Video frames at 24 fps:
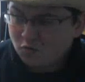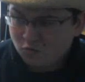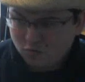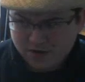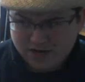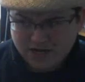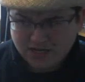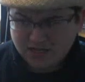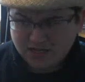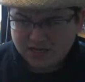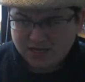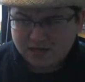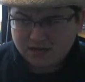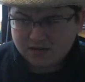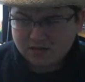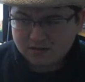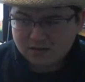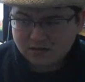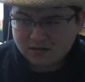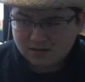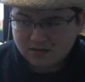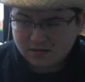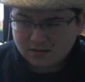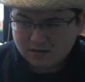Really?
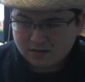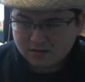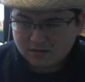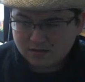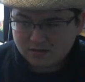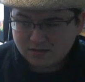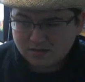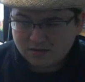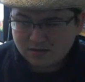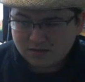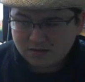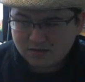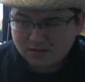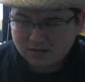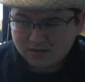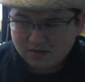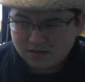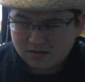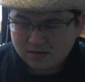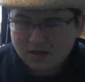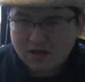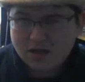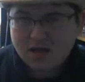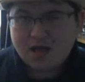November
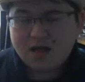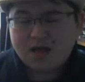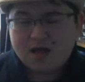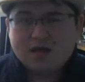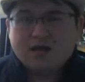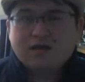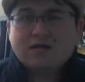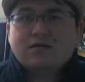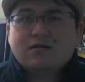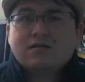21st. Huh.